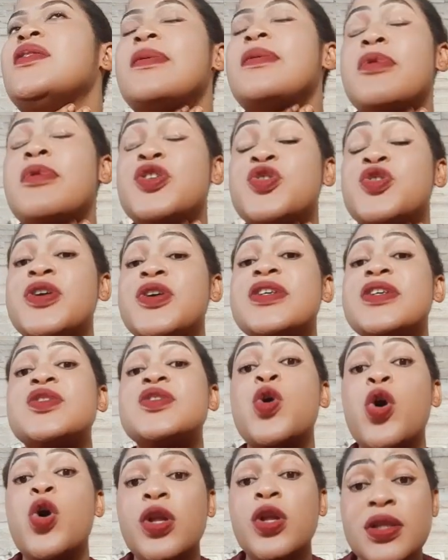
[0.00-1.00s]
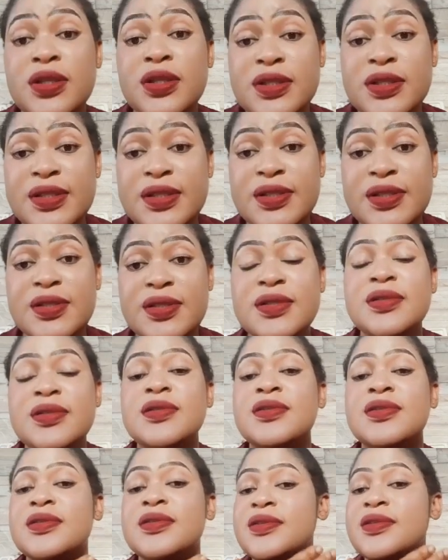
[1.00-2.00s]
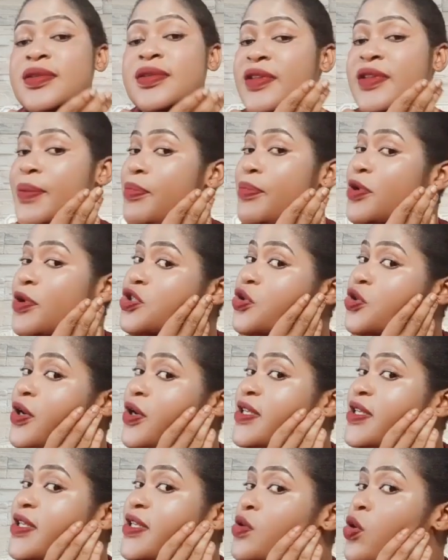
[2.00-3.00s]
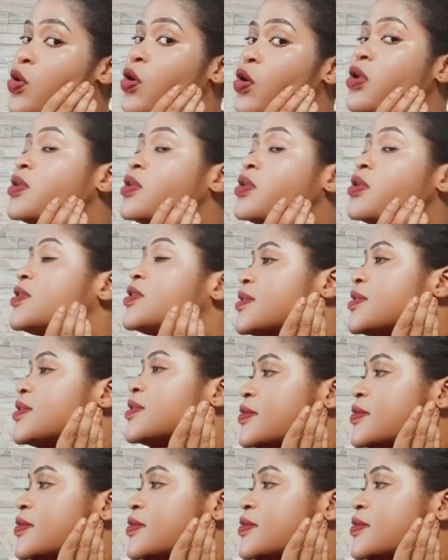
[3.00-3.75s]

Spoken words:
the bottle is gold. The bottle is gold.